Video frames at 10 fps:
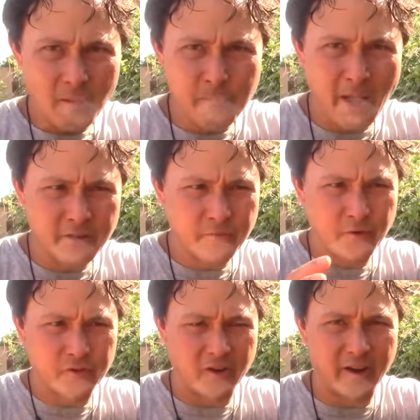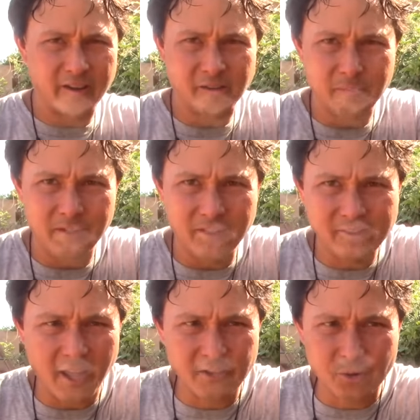passion fruits that are nice and big.
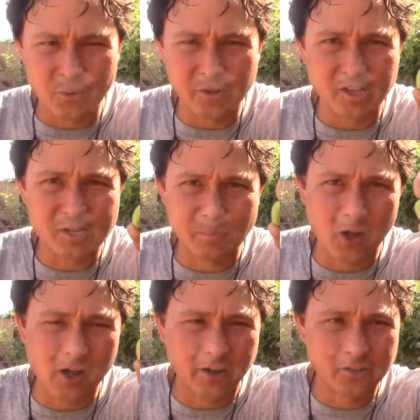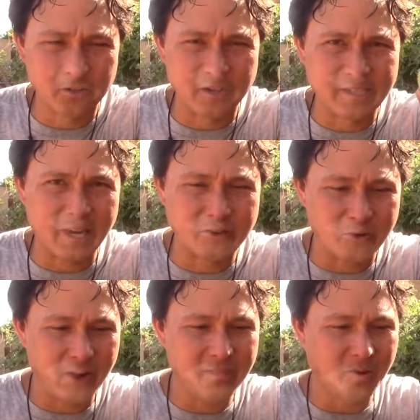These guys grow really small because they're the
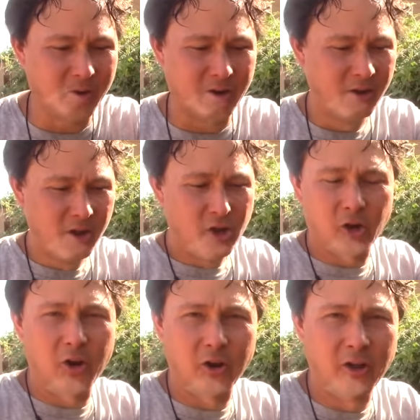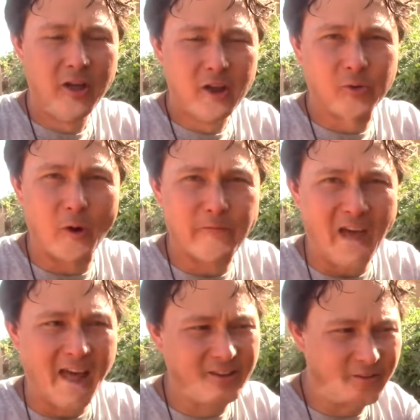desert, right? They want to grow
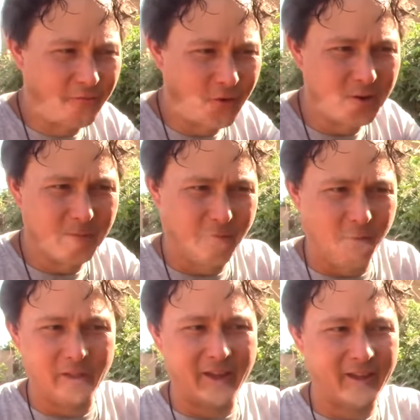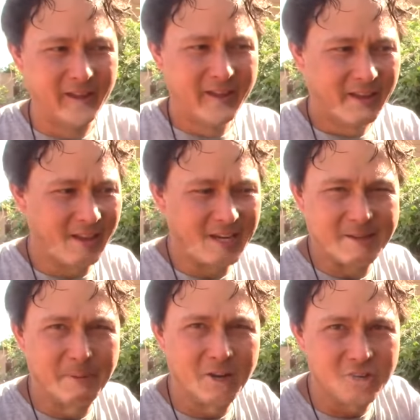fast and fruit before they get
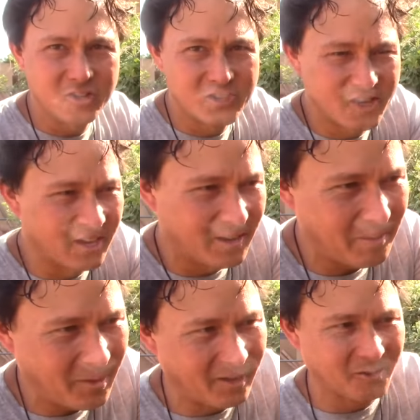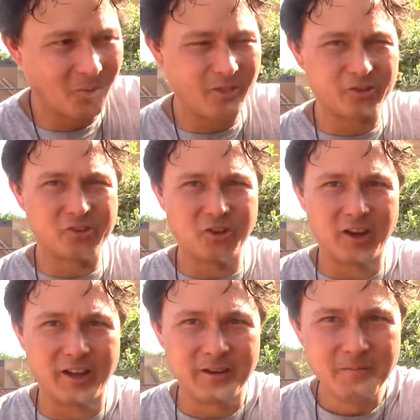expunged because the weather's too
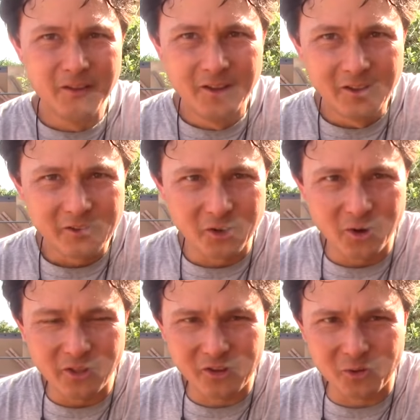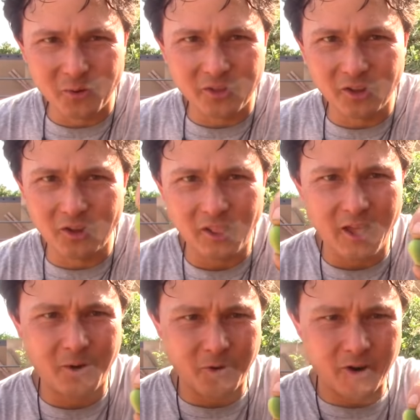hot. So this is what they look
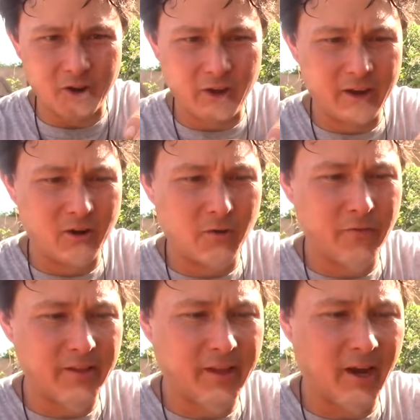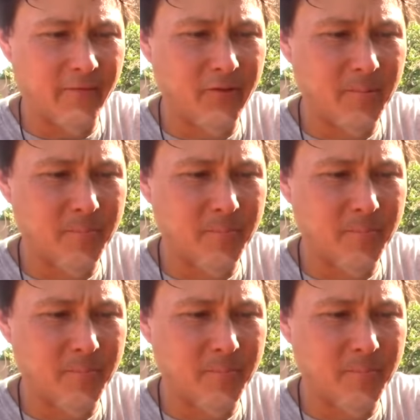like. We're going to go ahead and hopefully carefully